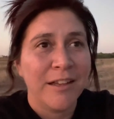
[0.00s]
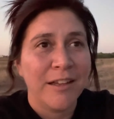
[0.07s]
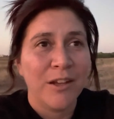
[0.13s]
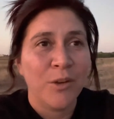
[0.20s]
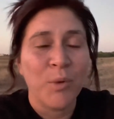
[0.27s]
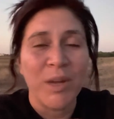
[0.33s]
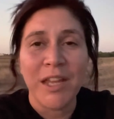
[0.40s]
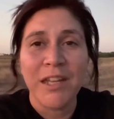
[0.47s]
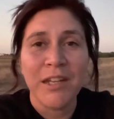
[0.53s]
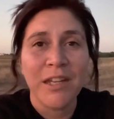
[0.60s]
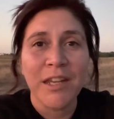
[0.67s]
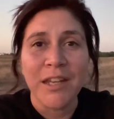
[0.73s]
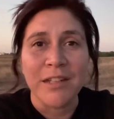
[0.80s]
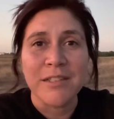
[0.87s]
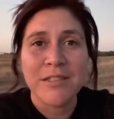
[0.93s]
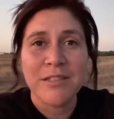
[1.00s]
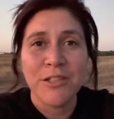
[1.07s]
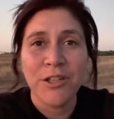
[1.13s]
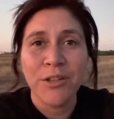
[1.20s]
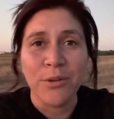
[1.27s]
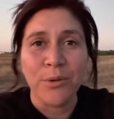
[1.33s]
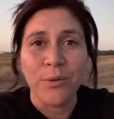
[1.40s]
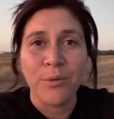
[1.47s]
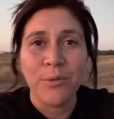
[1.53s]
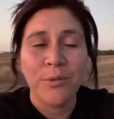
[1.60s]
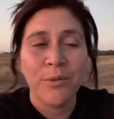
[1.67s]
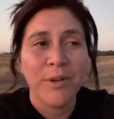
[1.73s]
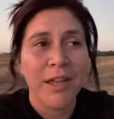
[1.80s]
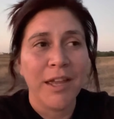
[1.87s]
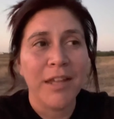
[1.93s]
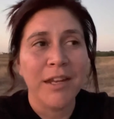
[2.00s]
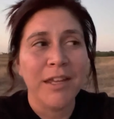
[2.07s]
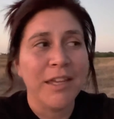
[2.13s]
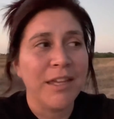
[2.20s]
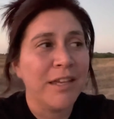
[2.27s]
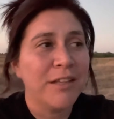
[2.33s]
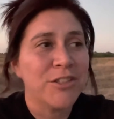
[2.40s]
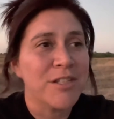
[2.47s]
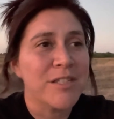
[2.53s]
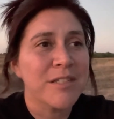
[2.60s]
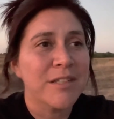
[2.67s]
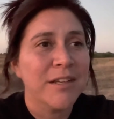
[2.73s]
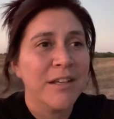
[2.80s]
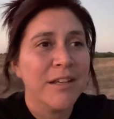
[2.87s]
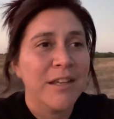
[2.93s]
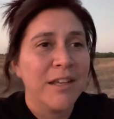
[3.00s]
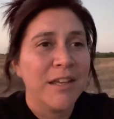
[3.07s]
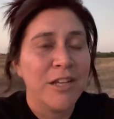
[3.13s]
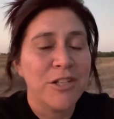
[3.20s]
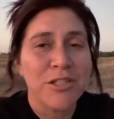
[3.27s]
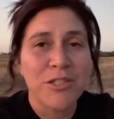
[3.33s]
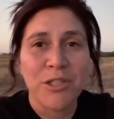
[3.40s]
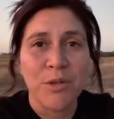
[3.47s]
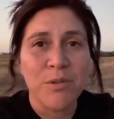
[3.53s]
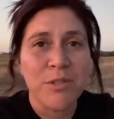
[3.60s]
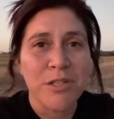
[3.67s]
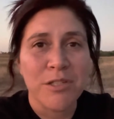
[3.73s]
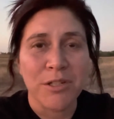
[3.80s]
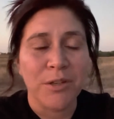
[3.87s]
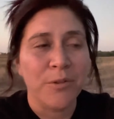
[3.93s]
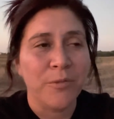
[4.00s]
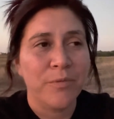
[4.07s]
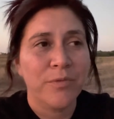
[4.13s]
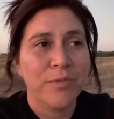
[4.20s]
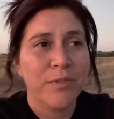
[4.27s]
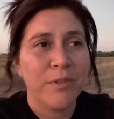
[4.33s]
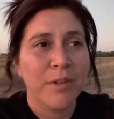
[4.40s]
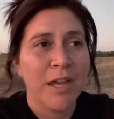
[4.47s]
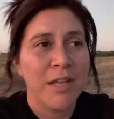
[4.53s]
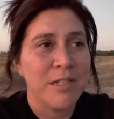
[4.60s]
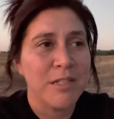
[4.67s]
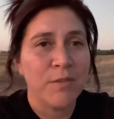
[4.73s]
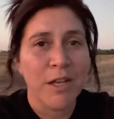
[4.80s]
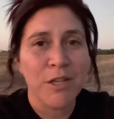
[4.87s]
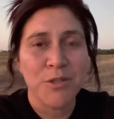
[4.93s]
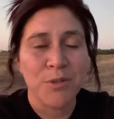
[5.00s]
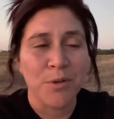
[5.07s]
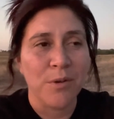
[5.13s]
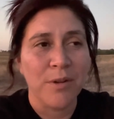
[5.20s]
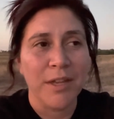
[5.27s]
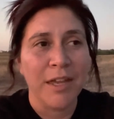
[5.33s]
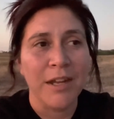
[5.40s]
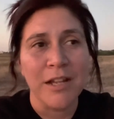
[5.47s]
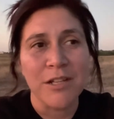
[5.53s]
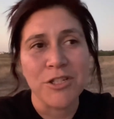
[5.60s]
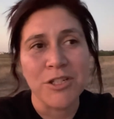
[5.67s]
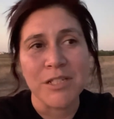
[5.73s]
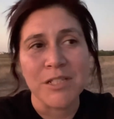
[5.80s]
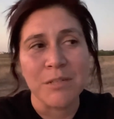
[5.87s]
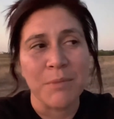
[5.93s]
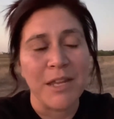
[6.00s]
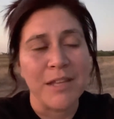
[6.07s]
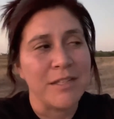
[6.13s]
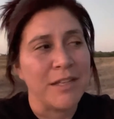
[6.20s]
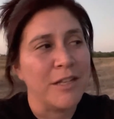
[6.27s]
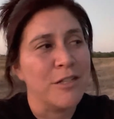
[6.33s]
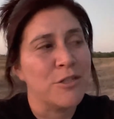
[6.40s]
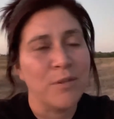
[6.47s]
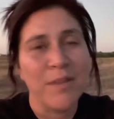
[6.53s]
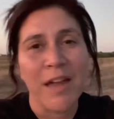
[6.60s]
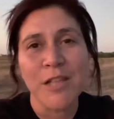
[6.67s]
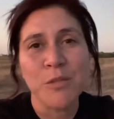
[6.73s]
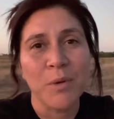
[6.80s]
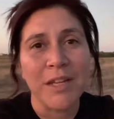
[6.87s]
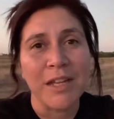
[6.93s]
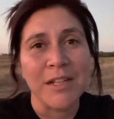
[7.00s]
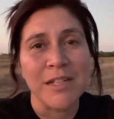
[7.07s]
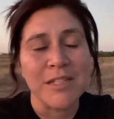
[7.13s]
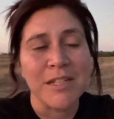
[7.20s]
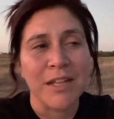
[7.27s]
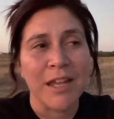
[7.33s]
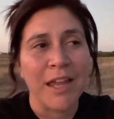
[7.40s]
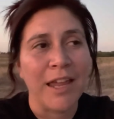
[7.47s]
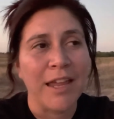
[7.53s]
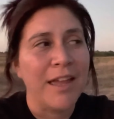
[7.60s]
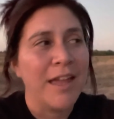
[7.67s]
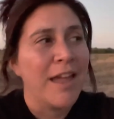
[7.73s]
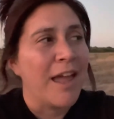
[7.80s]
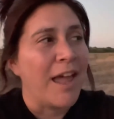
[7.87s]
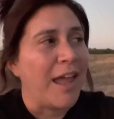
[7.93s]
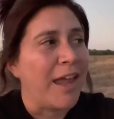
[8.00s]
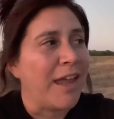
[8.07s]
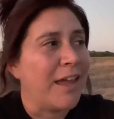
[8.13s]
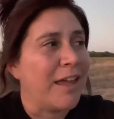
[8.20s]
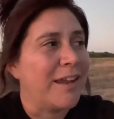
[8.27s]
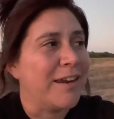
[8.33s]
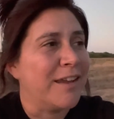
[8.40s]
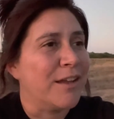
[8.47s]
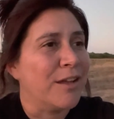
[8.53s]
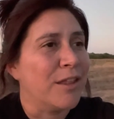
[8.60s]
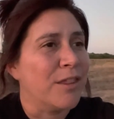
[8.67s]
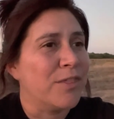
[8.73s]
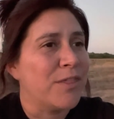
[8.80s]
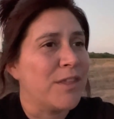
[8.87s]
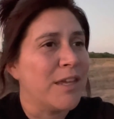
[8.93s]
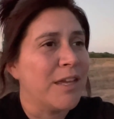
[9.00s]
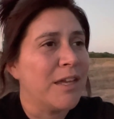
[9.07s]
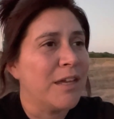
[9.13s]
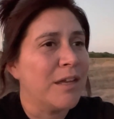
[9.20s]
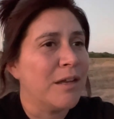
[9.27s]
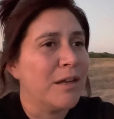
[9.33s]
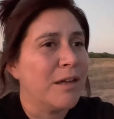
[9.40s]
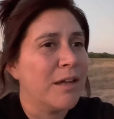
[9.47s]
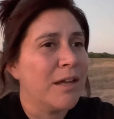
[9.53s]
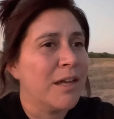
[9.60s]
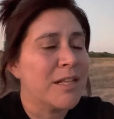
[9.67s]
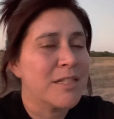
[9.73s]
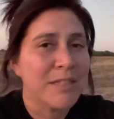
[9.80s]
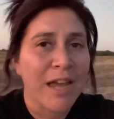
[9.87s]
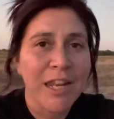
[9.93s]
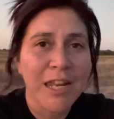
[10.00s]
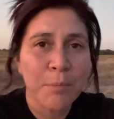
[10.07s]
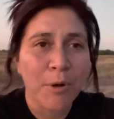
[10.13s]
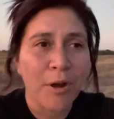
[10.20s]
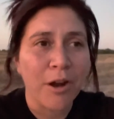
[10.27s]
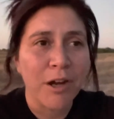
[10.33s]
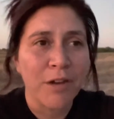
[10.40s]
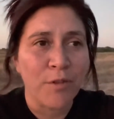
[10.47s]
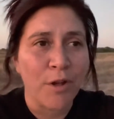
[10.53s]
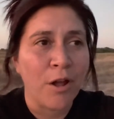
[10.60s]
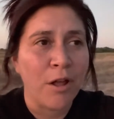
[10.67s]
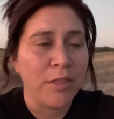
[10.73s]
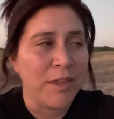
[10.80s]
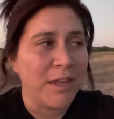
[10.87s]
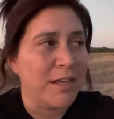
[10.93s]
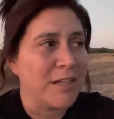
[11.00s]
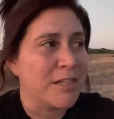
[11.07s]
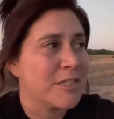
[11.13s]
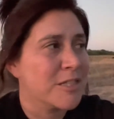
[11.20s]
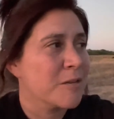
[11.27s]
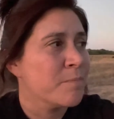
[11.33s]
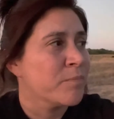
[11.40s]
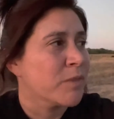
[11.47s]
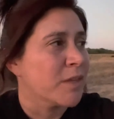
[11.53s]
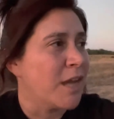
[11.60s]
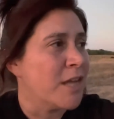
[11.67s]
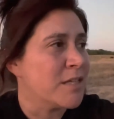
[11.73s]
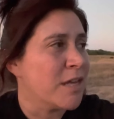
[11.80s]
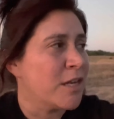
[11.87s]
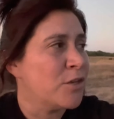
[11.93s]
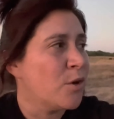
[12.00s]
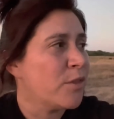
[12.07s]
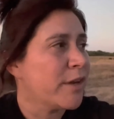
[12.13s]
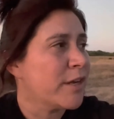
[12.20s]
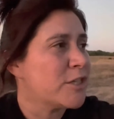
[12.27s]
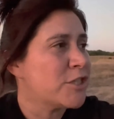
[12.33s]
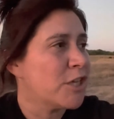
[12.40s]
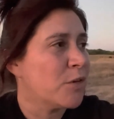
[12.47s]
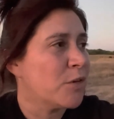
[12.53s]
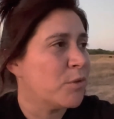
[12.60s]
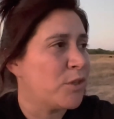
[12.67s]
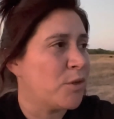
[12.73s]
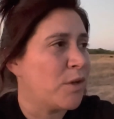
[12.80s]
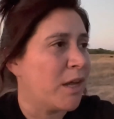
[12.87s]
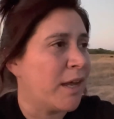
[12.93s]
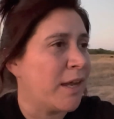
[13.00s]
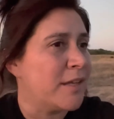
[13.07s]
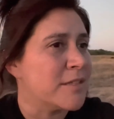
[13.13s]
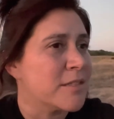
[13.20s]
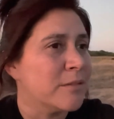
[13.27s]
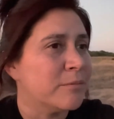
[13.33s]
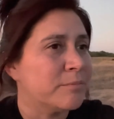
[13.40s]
what he needs to do. And he just he just uses you as his vessel and it's just amazing and so that's what he did today and the exciting part of all this is i know that i shared with you guys